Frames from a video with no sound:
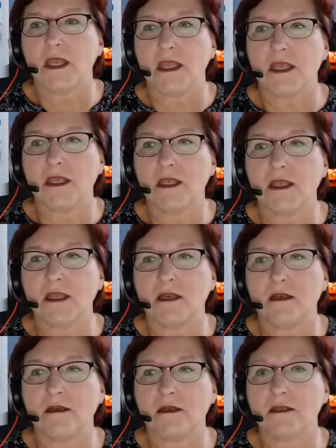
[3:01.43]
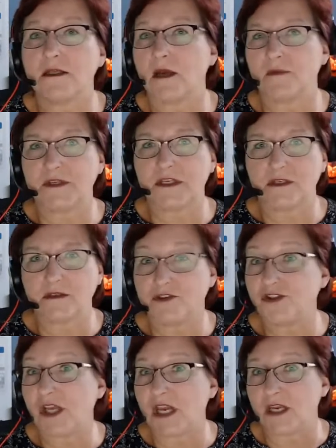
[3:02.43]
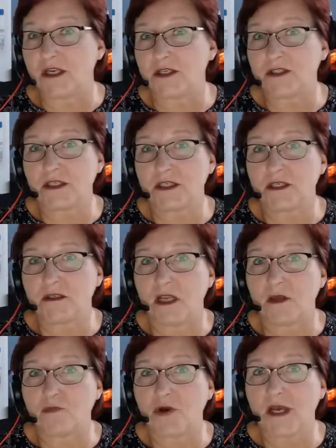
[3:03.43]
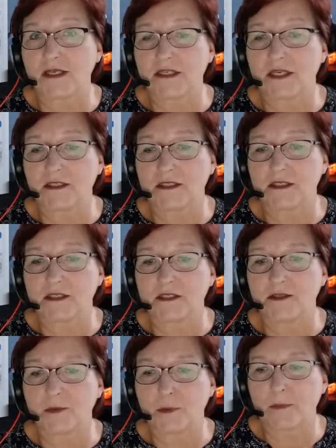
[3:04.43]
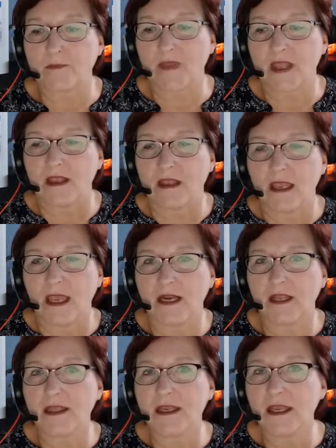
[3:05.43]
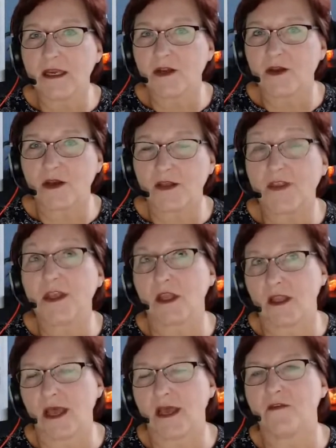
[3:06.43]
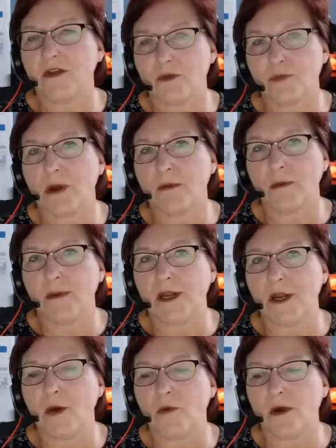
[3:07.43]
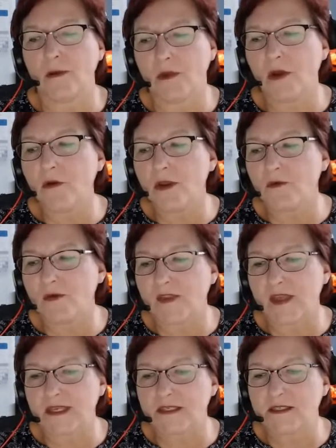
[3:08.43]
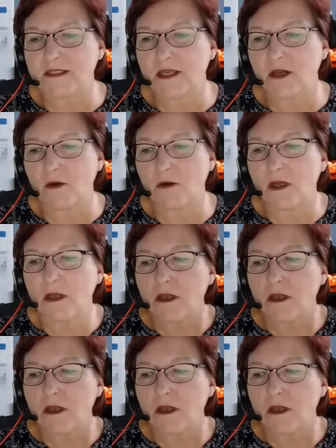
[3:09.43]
in adopting change and processes. And I think a lot of you probably know where I'm going with this. So,